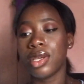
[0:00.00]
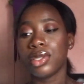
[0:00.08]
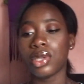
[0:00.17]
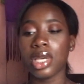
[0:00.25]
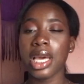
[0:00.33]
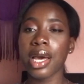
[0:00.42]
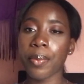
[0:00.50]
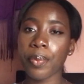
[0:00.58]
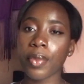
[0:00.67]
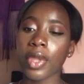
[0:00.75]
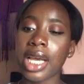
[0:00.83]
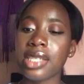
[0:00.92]
So yeah,
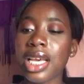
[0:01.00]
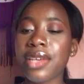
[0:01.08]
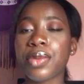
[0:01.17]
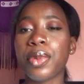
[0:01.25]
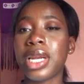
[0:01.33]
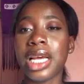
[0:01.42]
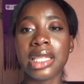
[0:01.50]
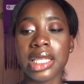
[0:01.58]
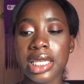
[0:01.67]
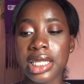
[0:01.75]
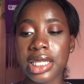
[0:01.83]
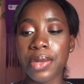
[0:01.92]
I still have some other
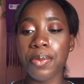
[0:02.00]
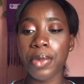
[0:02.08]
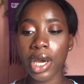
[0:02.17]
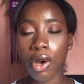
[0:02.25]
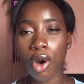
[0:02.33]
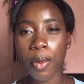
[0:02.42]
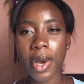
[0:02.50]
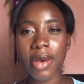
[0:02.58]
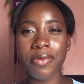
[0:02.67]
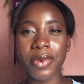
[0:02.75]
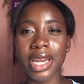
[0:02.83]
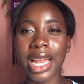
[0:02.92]
things. The makeup, I've
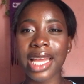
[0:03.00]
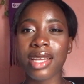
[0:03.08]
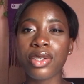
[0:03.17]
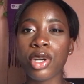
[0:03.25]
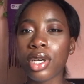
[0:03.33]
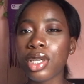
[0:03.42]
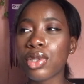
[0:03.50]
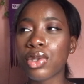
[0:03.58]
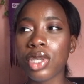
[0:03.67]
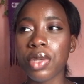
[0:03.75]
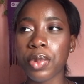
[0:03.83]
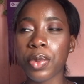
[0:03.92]
been like talking to
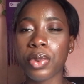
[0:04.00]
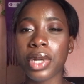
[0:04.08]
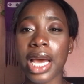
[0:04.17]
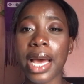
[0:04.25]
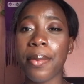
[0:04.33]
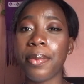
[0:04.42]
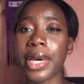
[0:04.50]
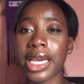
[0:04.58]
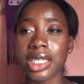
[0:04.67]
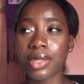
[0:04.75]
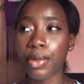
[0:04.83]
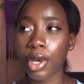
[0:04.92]
the people that I'm buying
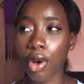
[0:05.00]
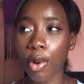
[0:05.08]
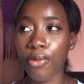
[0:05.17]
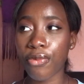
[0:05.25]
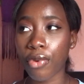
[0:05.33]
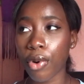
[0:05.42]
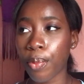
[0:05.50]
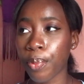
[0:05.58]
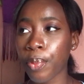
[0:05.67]
the makeup from,